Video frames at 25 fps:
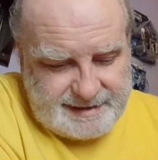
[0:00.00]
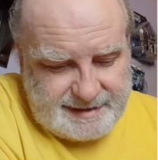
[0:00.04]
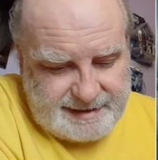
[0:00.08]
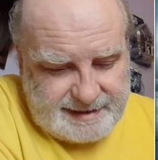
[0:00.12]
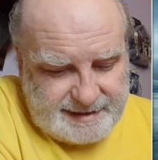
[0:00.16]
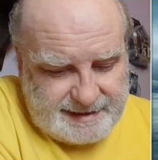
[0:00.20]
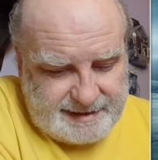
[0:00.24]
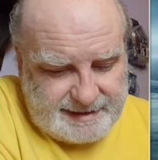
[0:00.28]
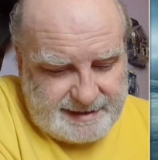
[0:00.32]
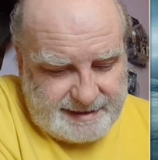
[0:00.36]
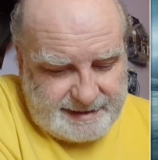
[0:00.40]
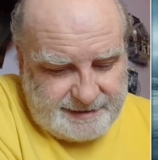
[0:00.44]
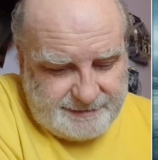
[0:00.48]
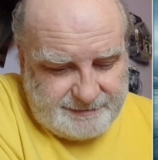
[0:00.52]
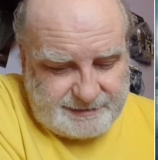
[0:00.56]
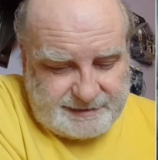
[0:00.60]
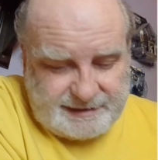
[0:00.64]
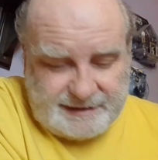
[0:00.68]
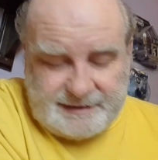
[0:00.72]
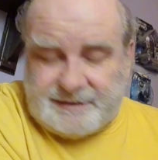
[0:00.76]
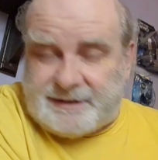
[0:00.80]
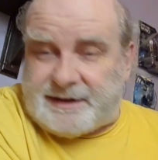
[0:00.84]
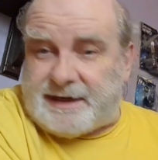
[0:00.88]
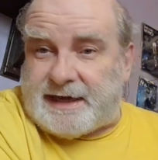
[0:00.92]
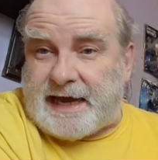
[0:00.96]
He was
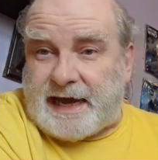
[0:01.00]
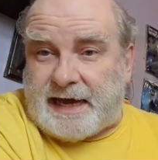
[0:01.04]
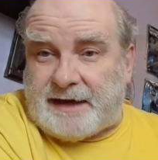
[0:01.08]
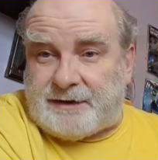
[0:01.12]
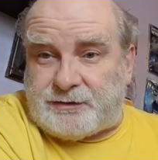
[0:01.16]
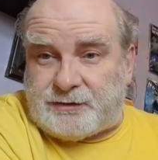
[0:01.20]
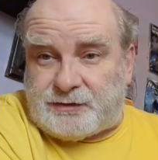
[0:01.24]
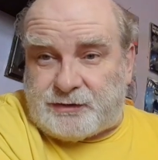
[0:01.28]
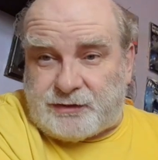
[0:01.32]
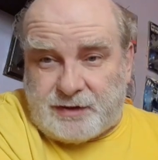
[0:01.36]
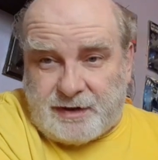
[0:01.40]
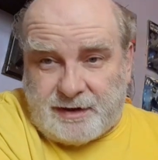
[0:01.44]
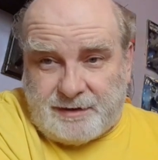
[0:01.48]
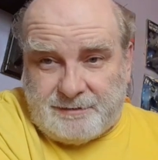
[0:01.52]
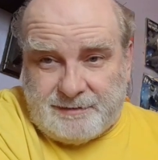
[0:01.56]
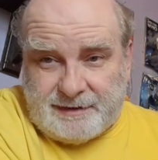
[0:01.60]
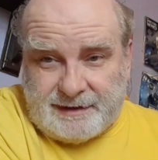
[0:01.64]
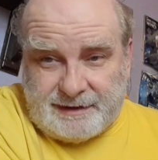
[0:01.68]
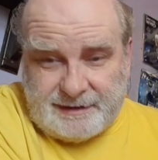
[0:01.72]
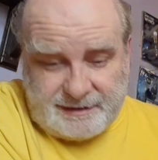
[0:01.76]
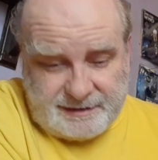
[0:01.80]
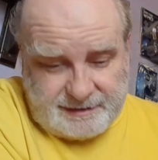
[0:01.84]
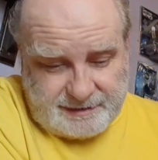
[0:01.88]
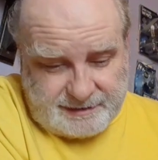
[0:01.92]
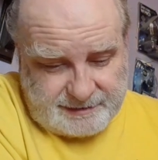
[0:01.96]
in The
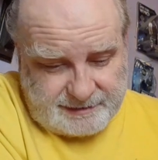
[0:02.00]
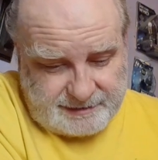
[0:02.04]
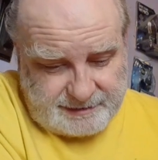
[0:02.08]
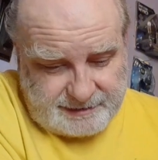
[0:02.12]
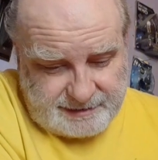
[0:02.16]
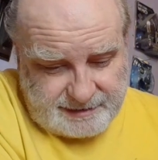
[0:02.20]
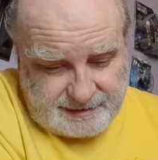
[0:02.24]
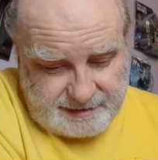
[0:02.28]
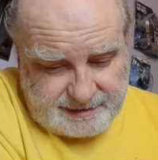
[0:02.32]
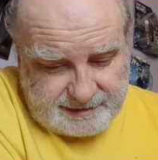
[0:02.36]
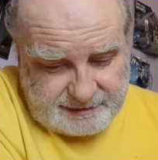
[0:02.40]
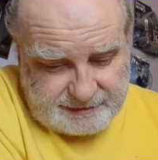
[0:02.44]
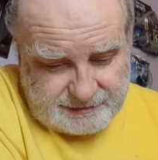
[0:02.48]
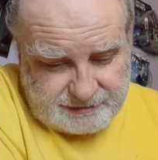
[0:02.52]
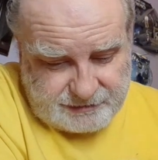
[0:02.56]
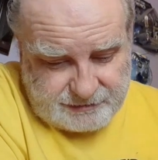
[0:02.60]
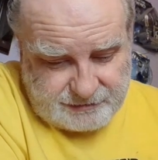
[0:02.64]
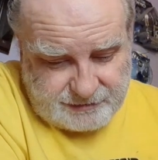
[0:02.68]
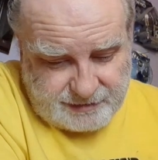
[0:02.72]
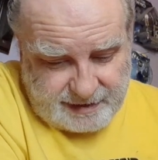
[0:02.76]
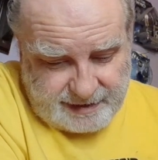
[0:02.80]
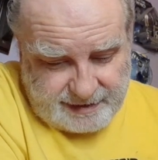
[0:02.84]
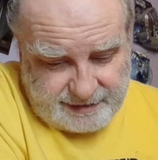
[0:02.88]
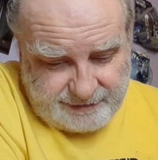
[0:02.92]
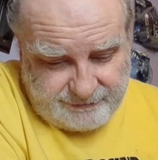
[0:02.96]
Andromeda
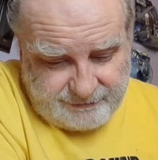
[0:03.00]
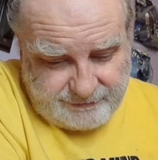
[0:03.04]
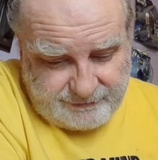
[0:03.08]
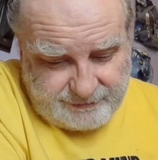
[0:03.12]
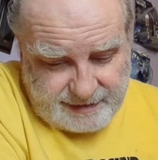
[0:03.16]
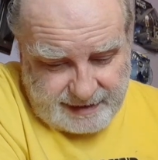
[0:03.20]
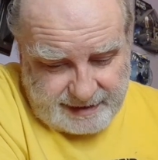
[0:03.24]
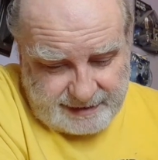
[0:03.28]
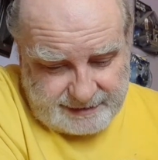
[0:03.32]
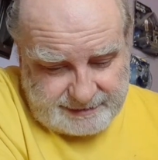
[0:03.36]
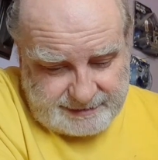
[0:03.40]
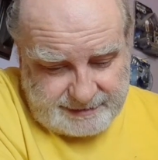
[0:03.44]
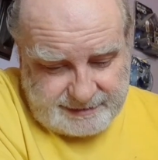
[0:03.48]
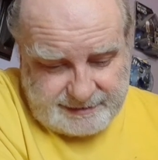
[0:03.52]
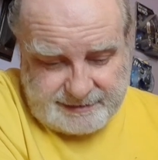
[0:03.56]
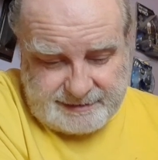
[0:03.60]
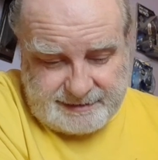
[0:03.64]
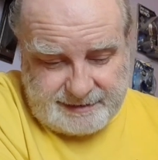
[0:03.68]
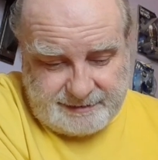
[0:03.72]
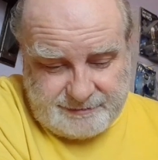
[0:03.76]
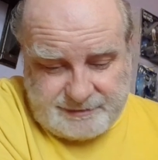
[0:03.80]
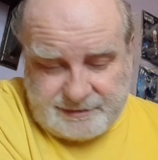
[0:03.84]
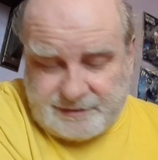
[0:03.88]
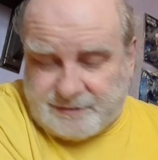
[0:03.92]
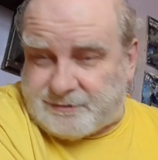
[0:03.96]
Strain,
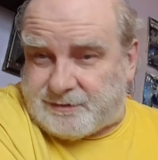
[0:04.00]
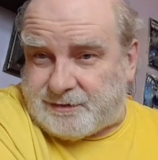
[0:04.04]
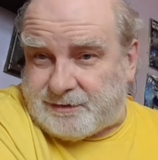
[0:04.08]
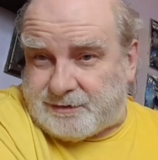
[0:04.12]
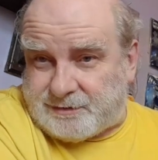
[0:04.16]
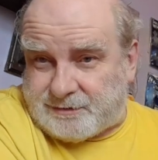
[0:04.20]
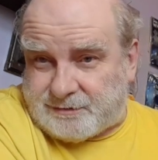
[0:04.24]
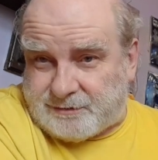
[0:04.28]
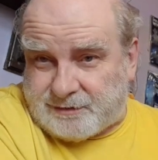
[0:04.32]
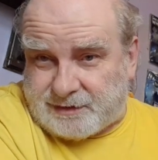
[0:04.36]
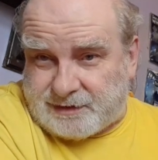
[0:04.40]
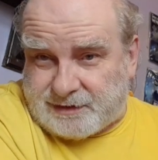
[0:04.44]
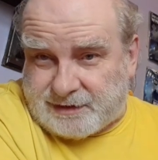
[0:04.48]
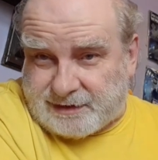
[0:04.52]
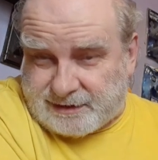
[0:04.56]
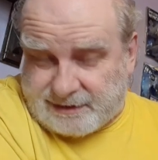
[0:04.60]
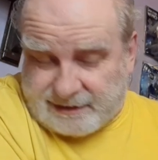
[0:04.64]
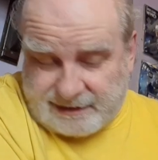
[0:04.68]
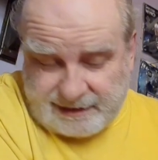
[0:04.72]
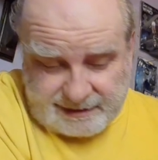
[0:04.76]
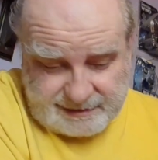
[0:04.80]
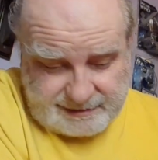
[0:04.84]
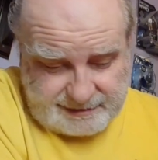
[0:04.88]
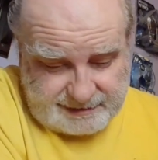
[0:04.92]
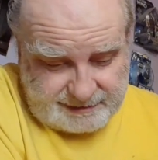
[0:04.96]
1971, which is
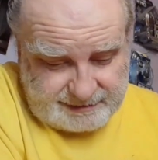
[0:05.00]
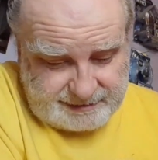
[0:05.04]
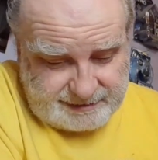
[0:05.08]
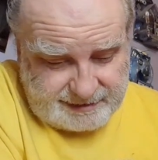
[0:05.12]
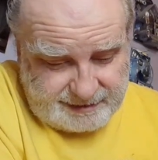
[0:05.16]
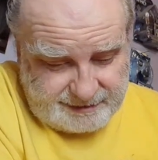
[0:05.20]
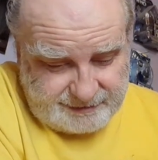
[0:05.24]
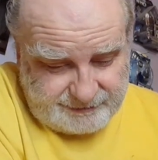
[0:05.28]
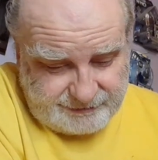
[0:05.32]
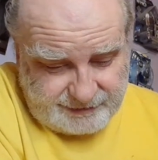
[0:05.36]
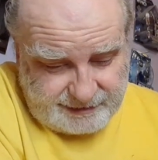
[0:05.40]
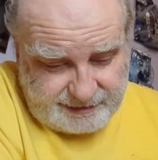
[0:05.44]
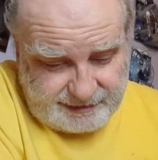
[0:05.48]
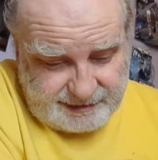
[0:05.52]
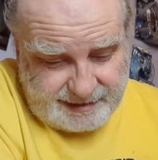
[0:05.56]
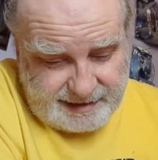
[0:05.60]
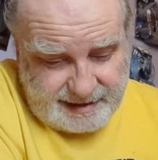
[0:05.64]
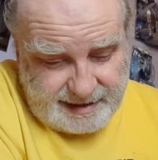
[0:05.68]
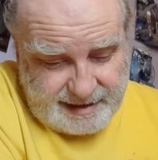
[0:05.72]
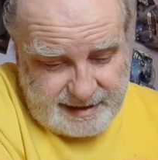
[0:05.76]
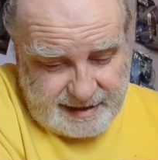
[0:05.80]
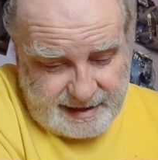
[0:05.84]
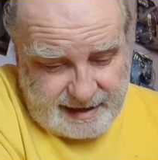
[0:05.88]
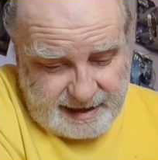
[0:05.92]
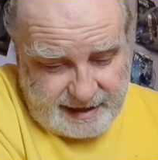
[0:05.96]
classic sci-fi.
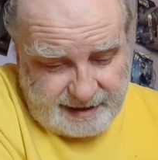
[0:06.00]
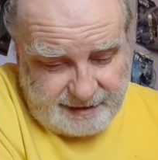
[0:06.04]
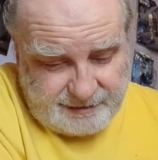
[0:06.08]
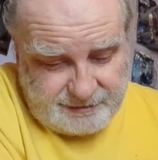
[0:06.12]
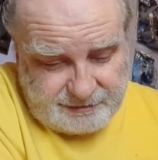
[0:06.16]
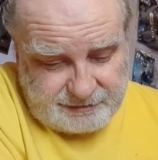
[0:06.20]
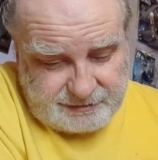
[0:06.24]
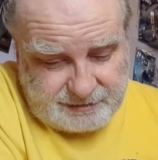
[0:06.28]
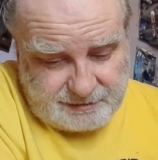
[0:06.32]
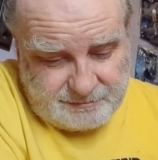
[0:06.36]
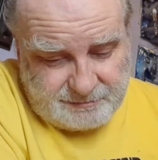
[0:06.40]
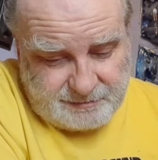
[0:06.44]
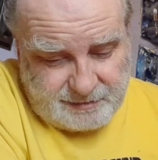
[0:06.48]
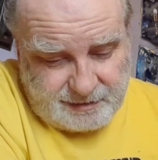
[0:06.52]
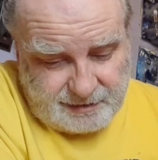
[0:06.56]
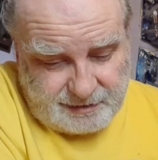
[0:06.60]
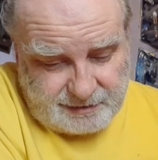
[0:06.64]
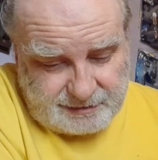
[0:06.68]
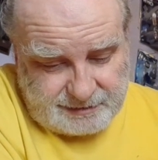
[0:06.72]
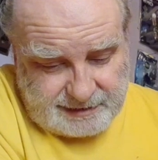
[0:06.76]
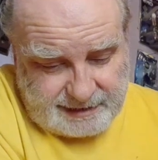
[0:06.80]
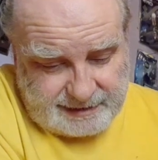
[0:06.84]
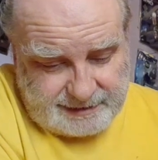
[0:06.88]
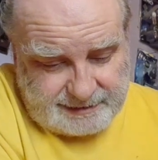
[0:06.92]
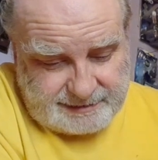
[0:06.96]
Harold and
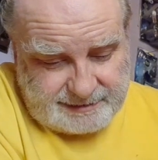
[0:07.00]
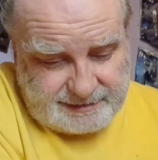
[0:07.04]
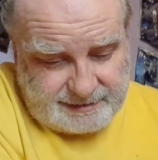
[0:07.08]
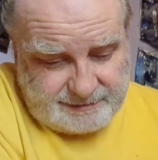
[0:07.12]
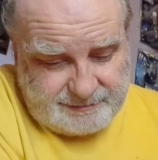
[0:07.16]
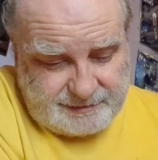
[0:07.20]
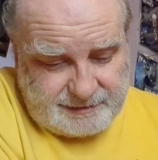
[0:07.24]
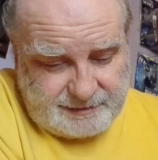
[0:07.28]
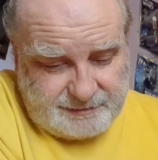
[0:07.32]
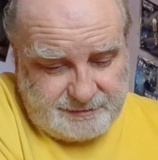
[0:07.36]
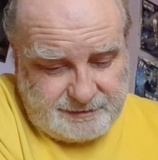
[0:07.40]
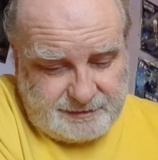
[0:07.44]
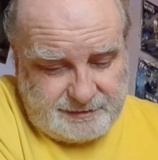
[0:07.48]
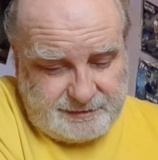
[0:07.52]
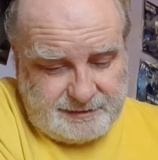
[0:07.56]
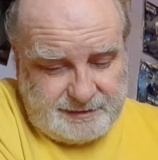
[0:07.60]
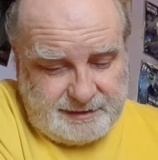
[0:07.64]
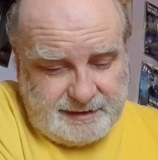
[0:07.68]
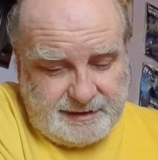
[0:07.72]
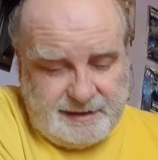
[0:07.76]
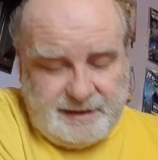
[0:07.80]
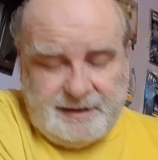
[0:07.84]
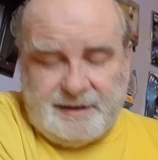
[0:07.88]
Maude, 1971.